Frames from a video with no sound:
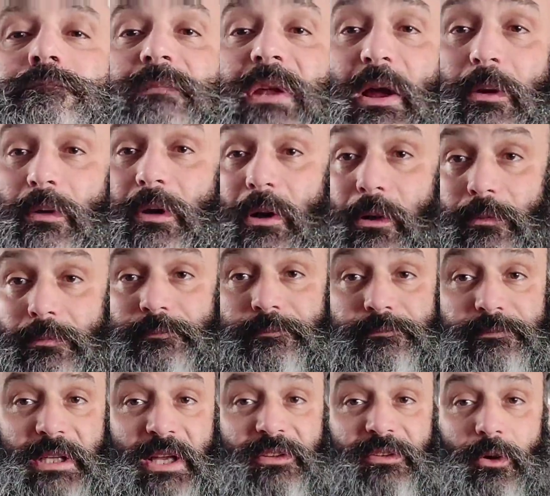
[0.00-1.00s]
There we
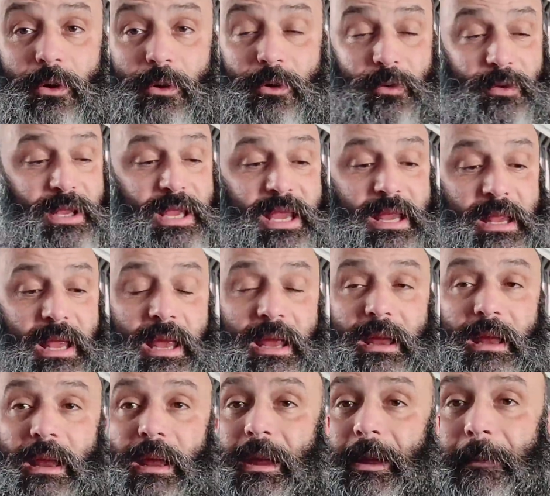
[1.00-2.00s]
go. That's all you need.
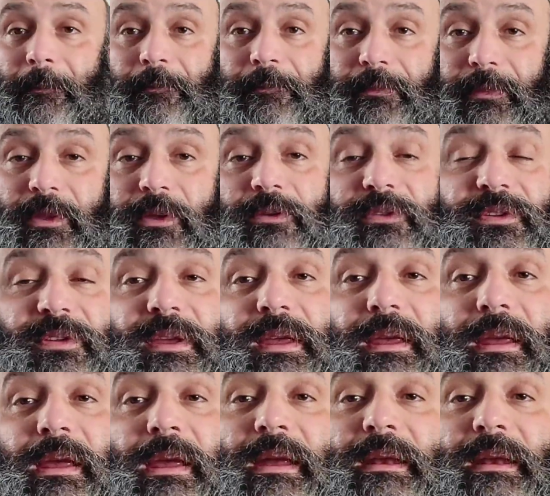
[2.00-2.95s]
You see?